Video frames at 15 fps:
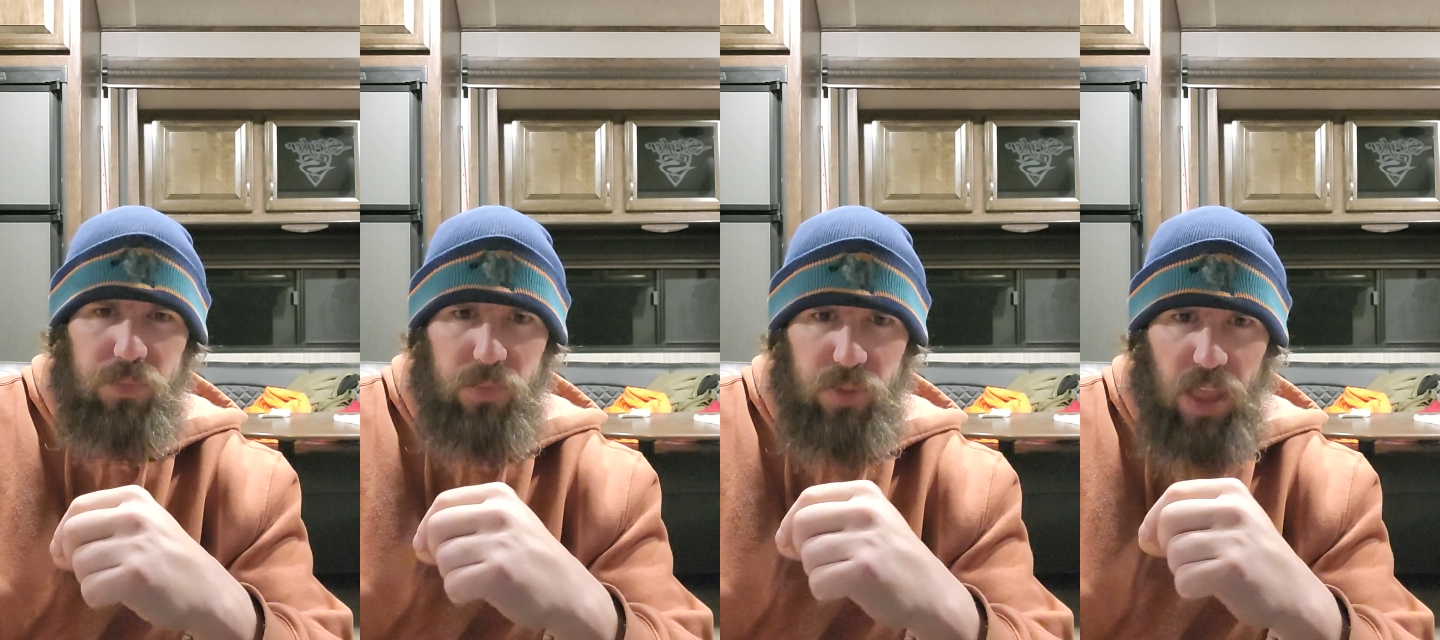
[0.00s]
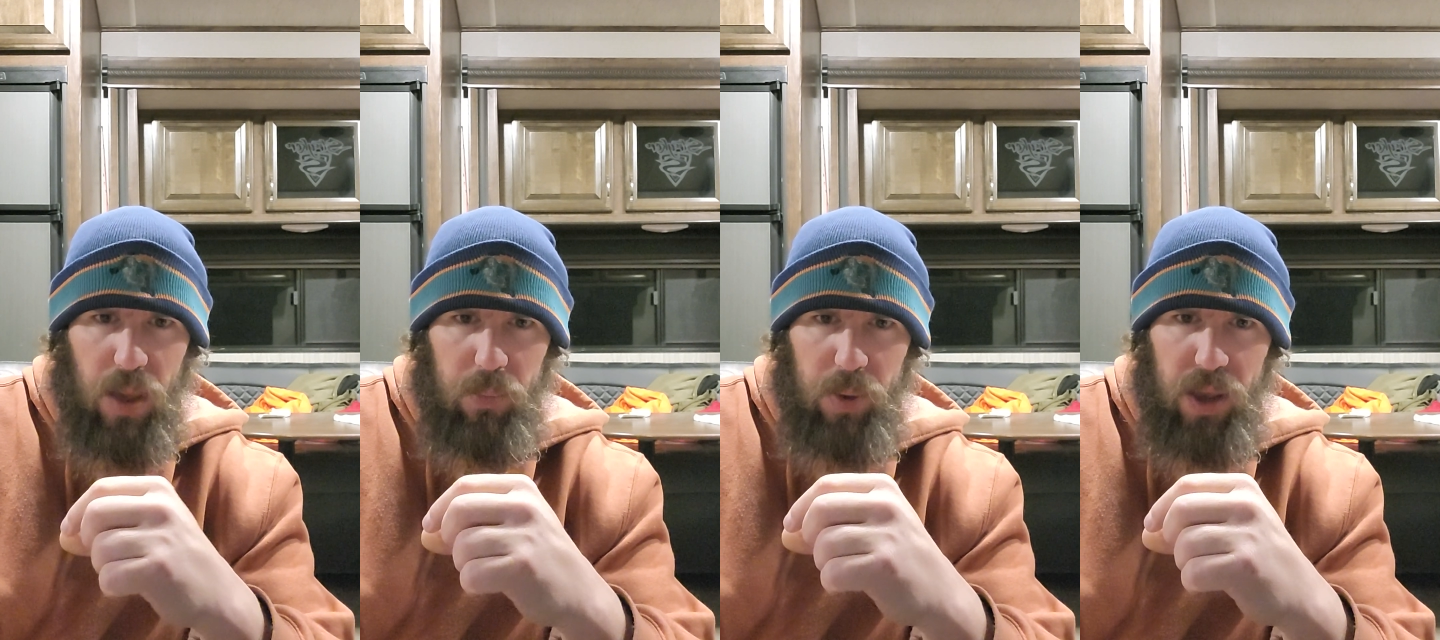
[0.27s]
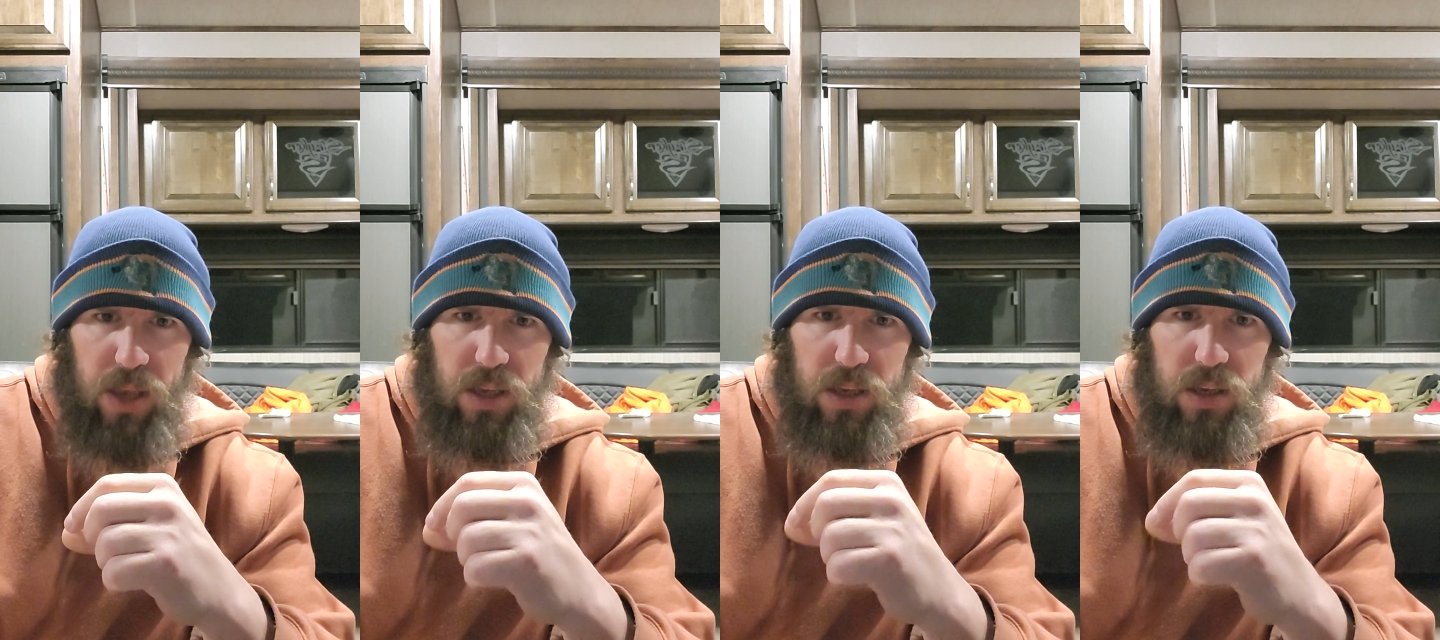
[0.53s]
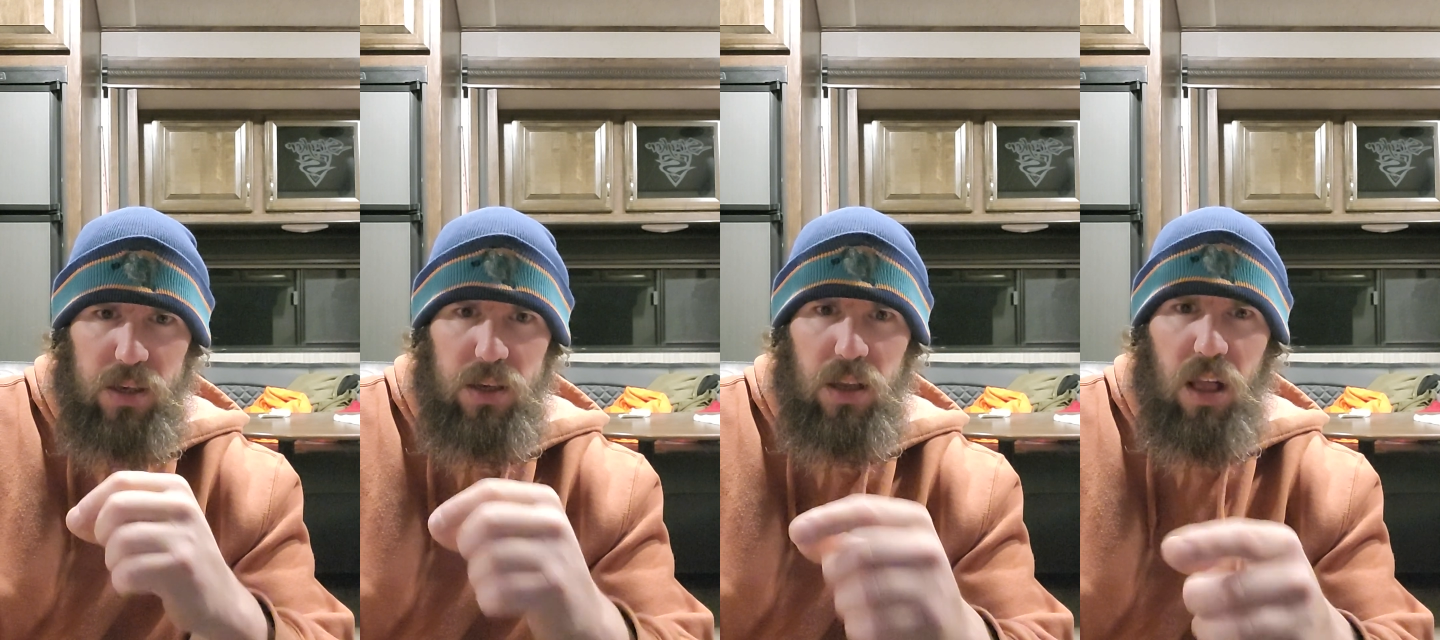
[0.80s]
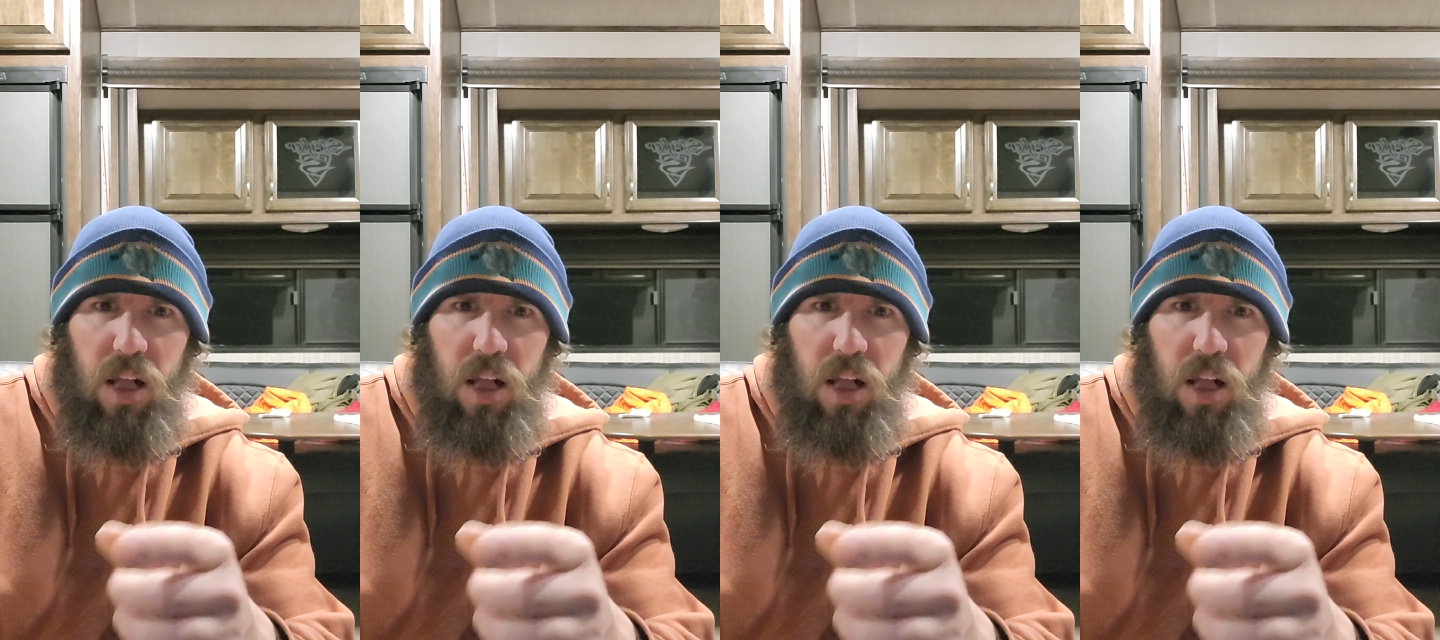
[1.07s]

that bank,